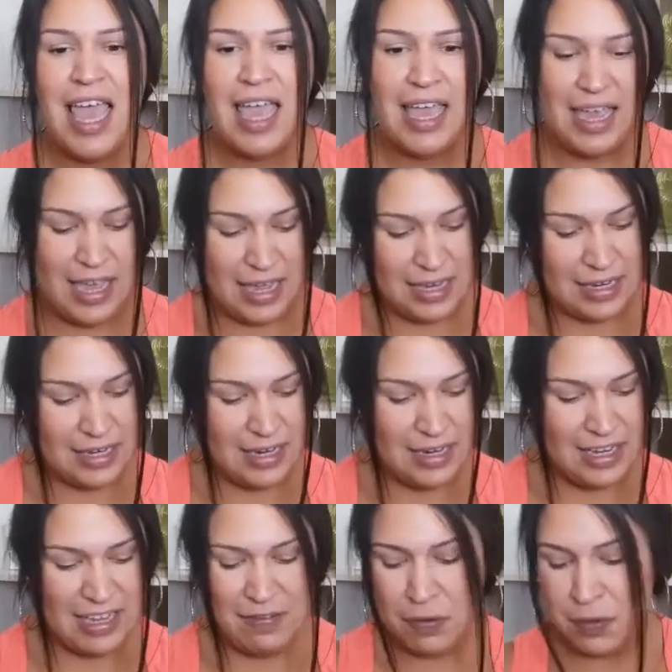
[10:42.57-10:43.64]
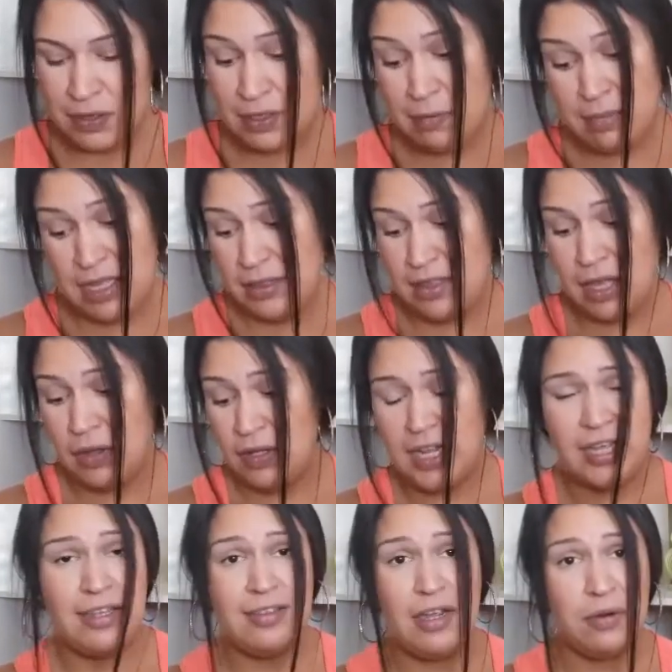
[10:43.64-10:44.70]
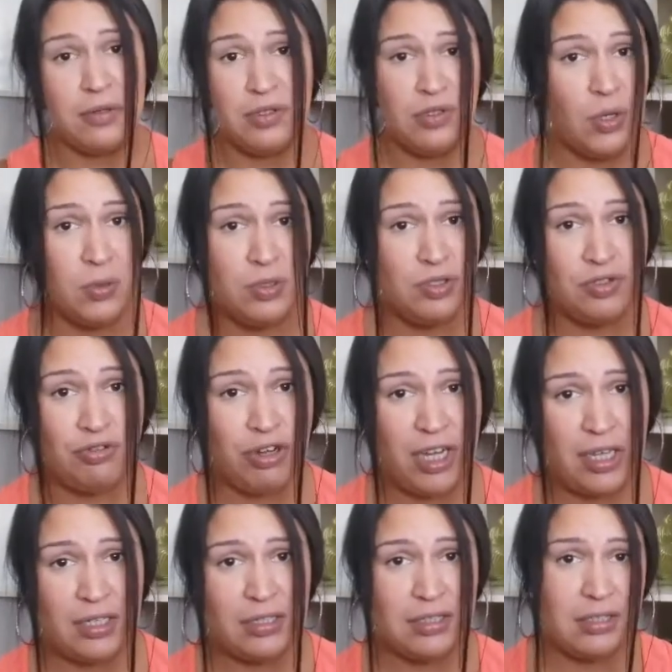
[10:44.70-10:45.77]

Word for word: And even with the mitt though, like there was no streaks.